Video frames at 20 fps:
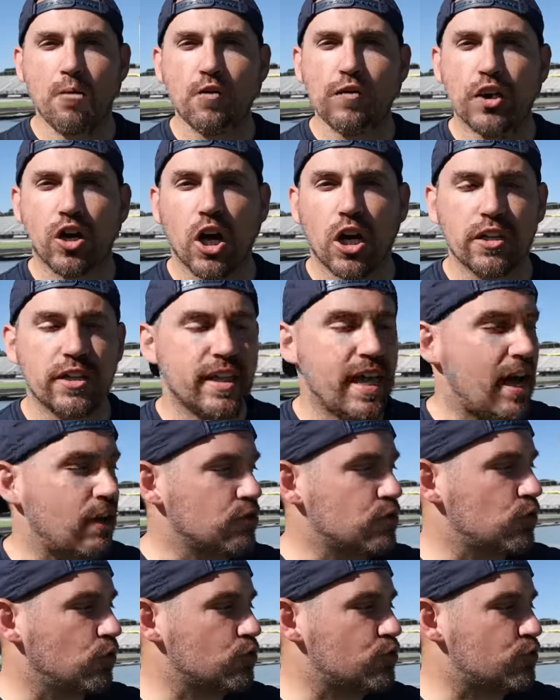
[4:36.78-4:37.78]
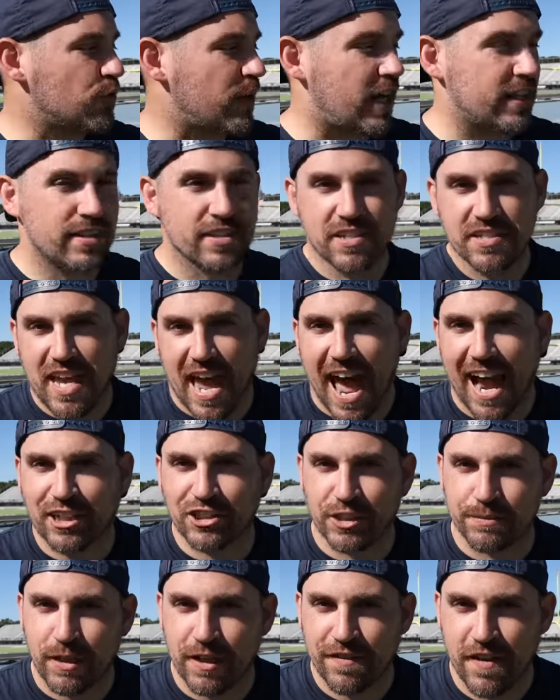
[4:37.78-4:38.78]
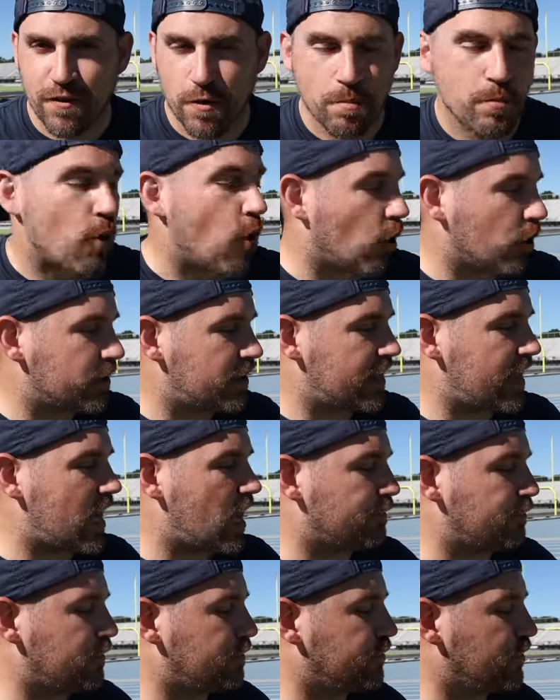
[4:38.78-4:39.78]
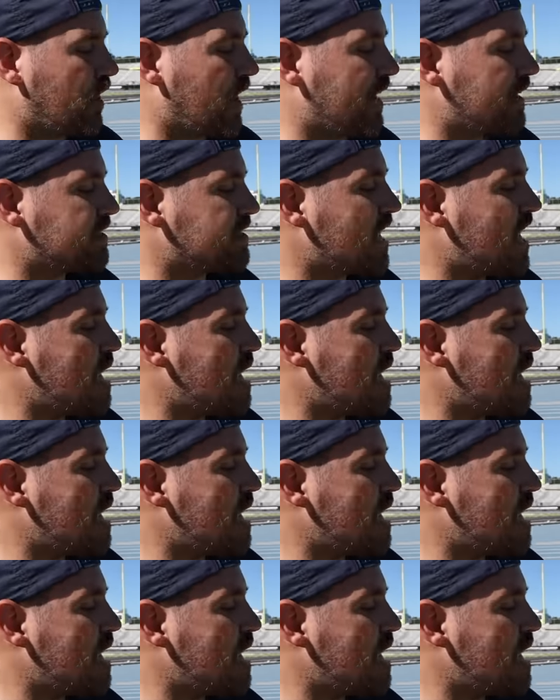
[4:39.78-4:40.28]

moving on to the outsole tread, this is actually my favorite part of the Alphaflies